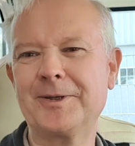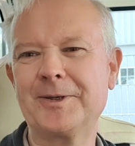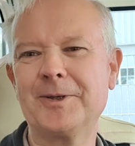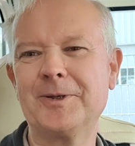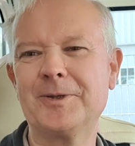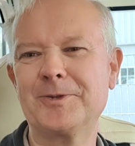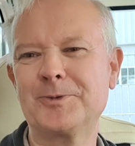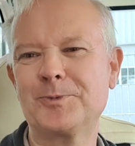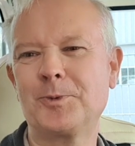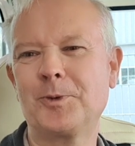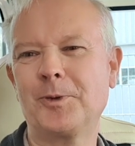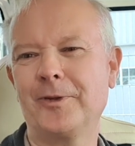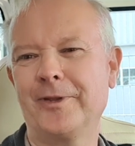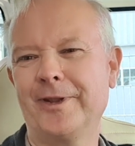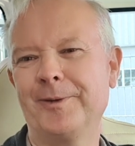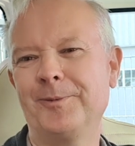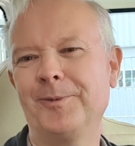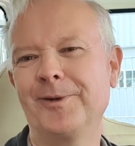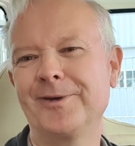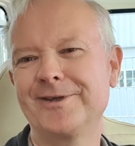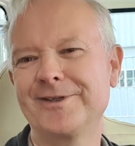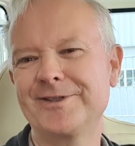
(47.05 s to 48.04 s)
is what they
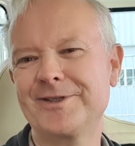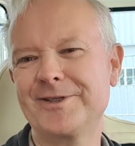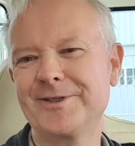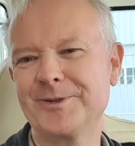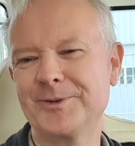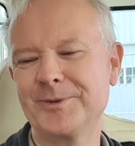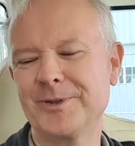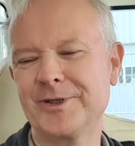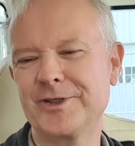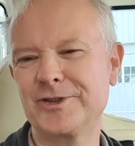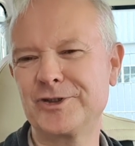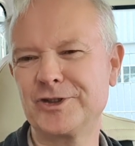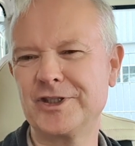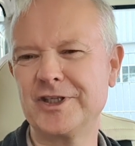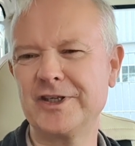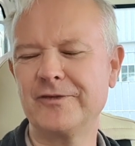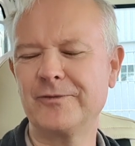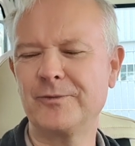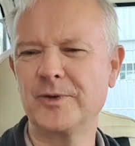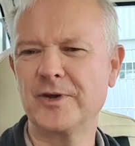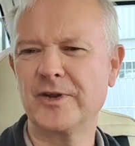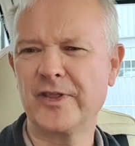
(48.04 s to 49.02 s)
wanted to
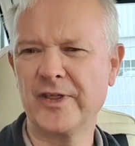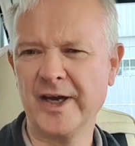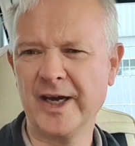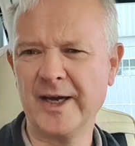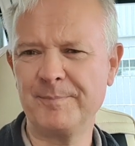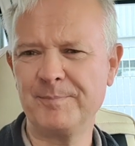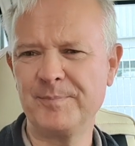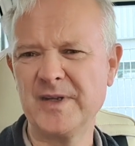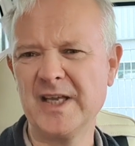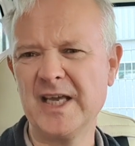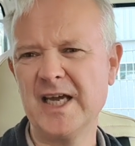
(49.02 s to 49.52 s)
achieve with that.